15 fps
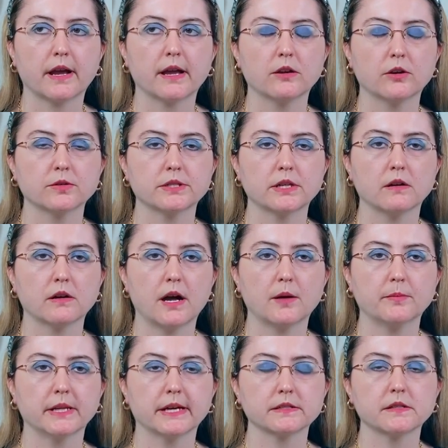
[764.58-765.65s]
and hotel
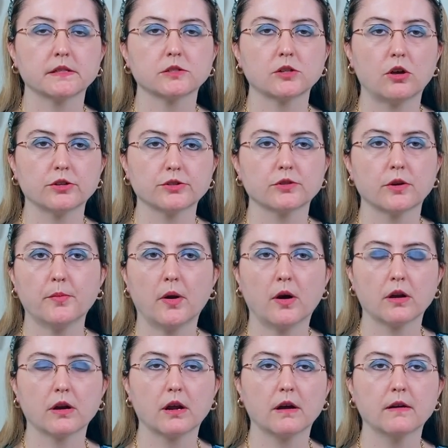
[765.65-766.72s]
complex that's also
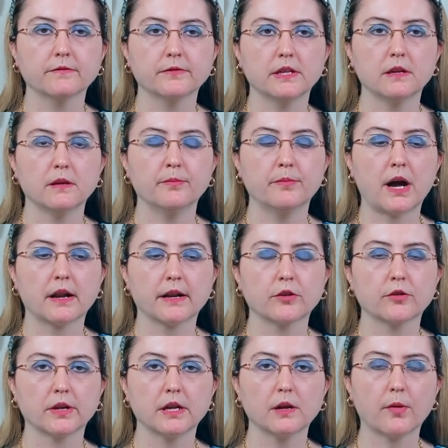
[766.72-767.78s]
part of the Bonnet
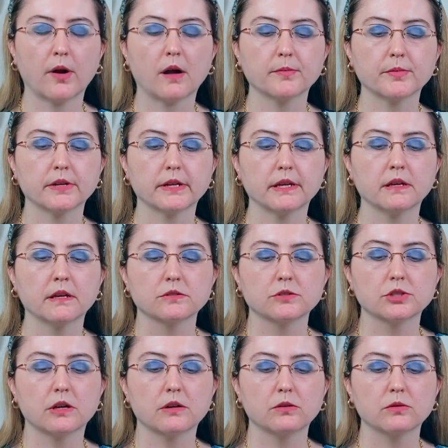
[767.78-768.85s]
Creek property.
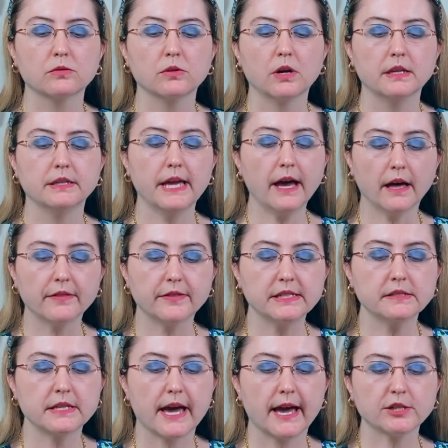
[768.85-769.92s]
So yeah, these
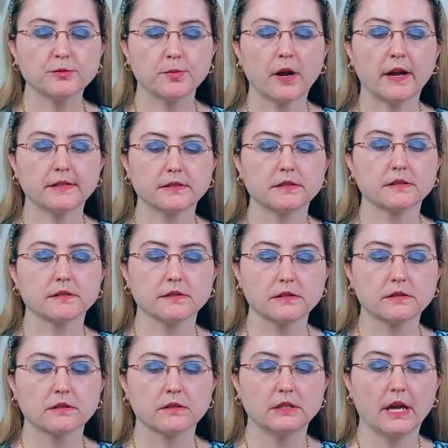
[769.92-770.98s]
cash
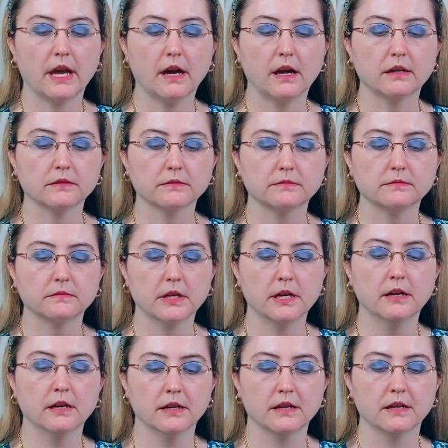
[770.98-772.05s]
prices, yeah,
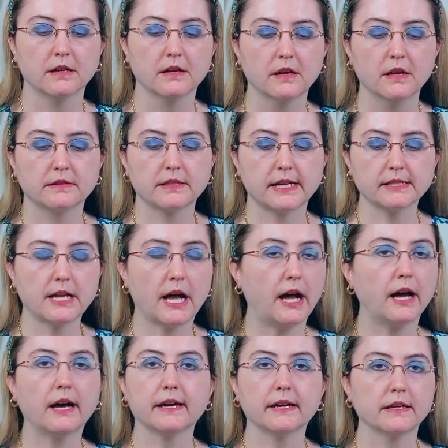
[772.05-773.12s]
that's
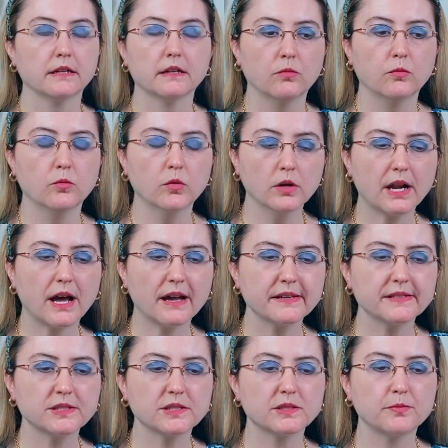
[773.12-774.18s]
high. Would I
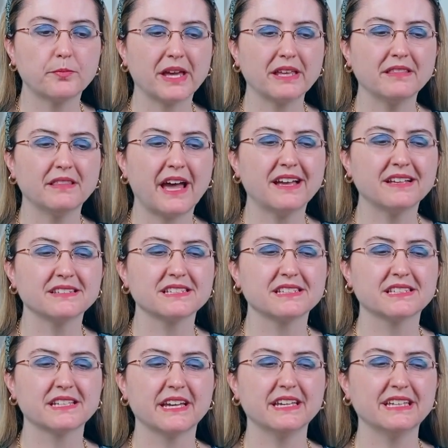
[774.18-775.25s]
spend that to
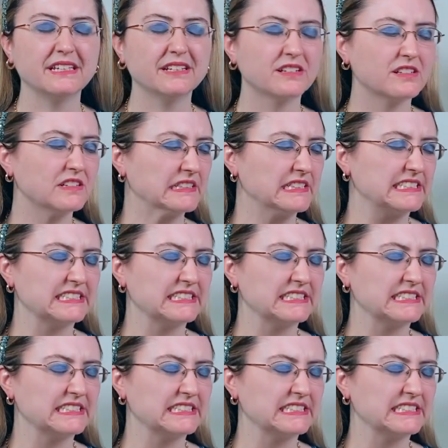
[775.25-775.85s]
stay here?